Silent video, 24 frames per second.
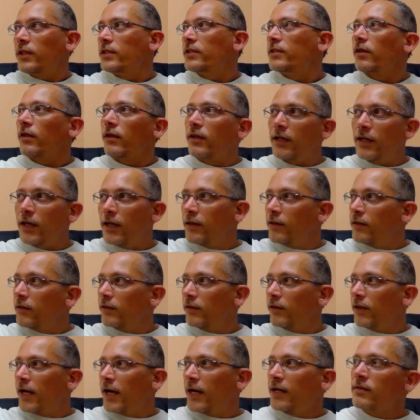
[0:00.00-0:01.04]
until the end of the
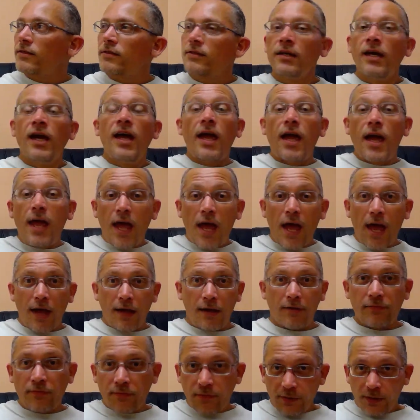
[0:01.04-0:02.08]
class,
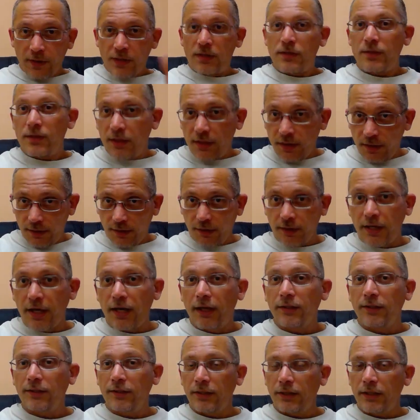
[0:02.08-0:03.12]
every single
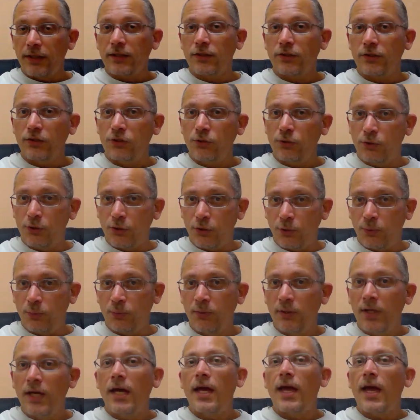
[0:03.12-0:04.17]
calculation you do,
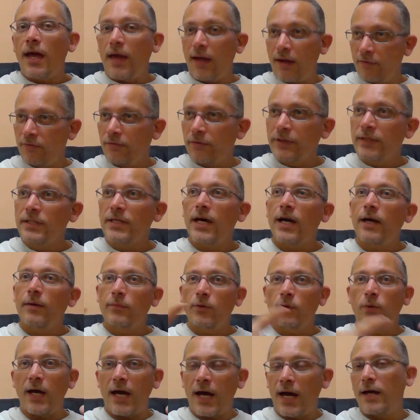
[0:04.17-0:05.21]
every time
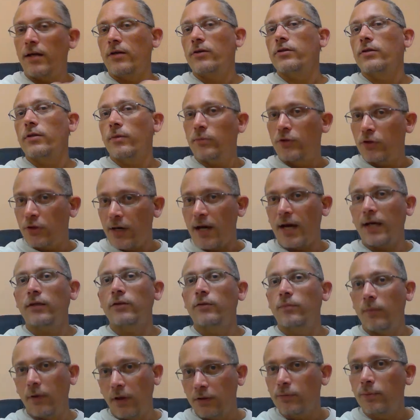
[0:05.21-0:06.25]
you add or
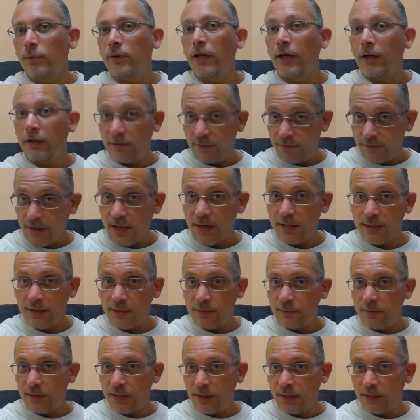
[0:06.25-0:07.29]
subtract or multiply or divide
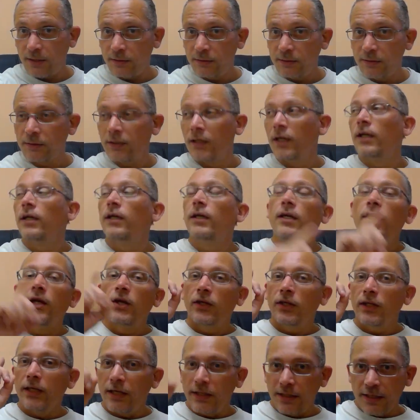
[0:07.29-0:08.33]
some things,
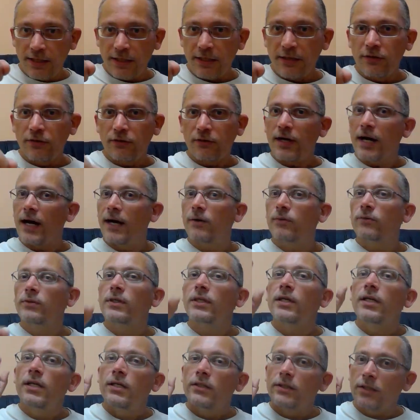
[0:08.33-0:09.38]
you need to
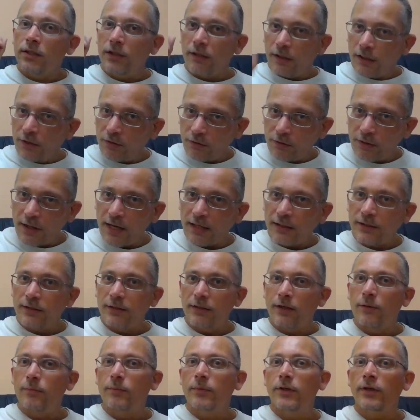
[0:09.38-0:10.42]
round to the
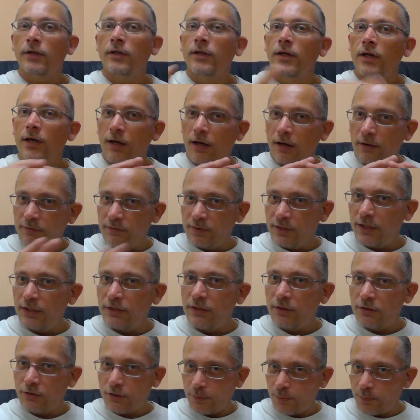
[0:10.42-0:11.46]
correct number of
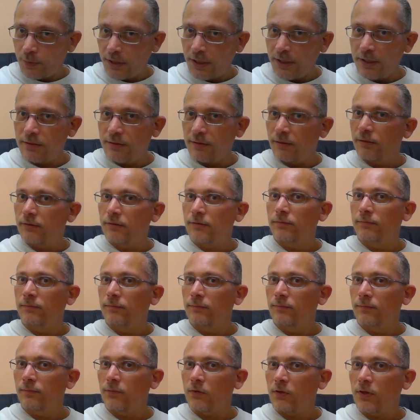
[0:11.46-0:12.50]
digits or places,
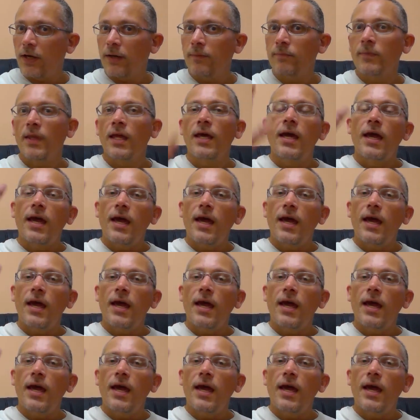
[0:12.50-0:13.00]
okay?